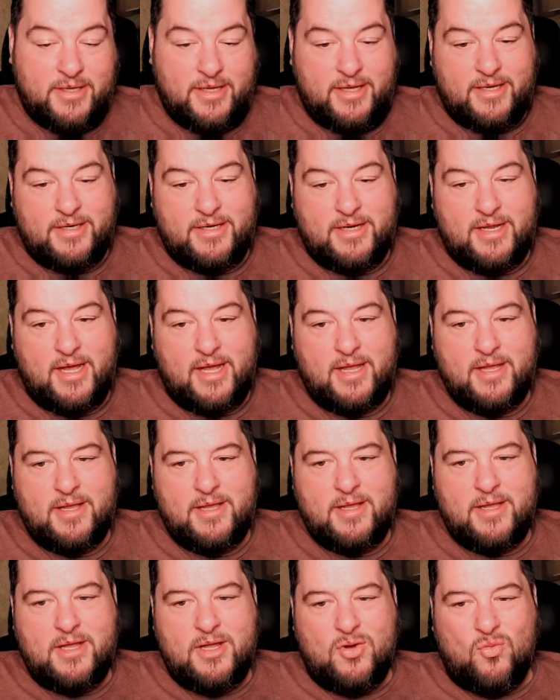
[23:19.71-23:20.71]
And
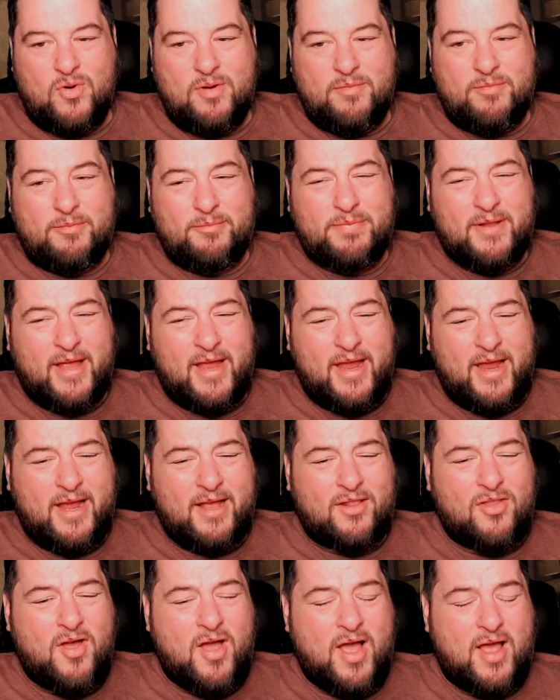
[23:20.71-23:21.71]
we've been
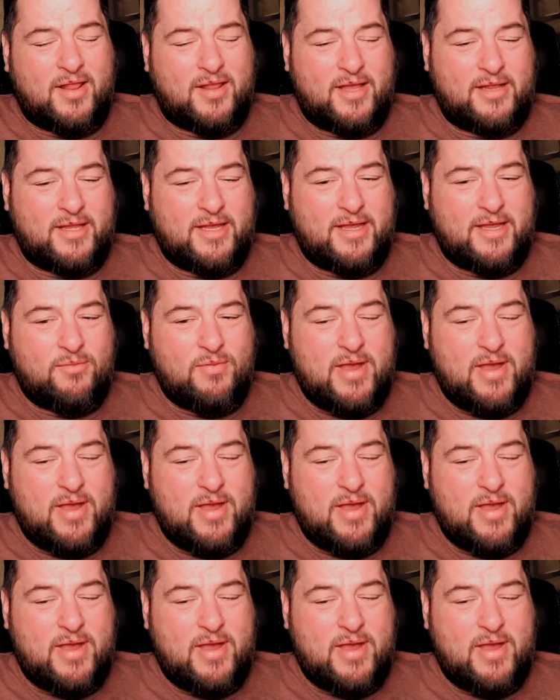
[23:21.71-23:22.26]
playing a lot lately.